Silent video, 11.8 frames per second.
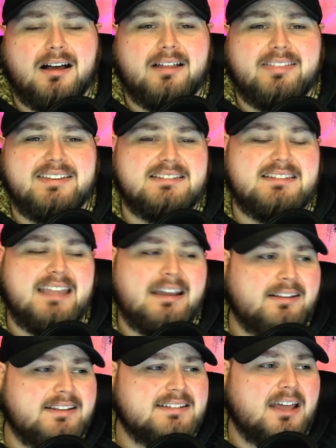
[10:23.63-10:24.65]
these
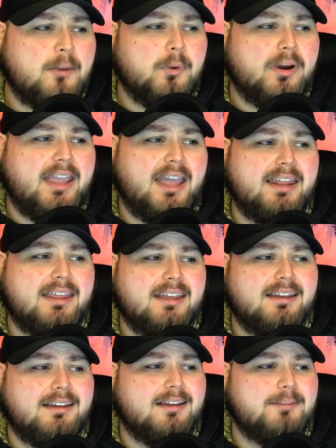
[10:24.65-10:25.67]
dailies that we're
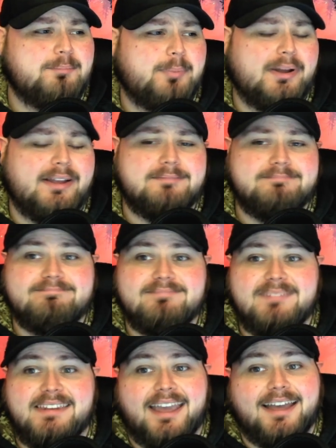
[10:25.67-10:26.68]
getting, but
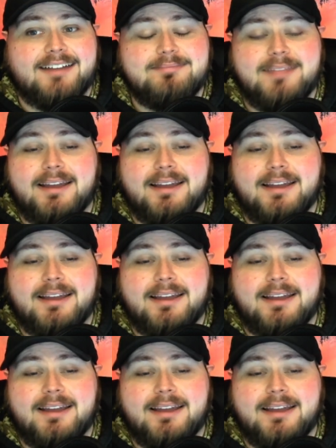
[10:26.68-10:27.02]
yeah,